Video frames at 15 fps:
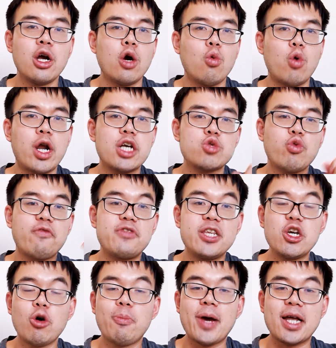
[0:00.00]
Whereas with
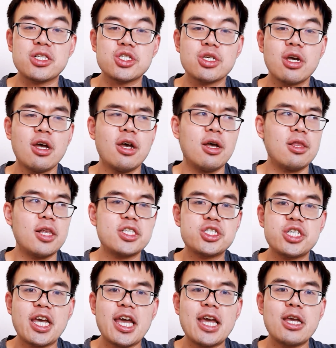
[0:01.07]
Neopets, let's
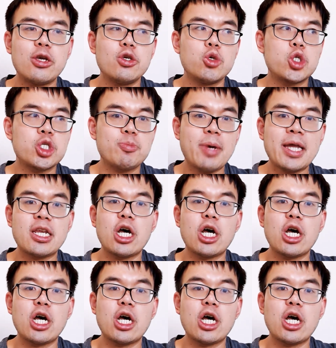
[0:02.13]
say you spent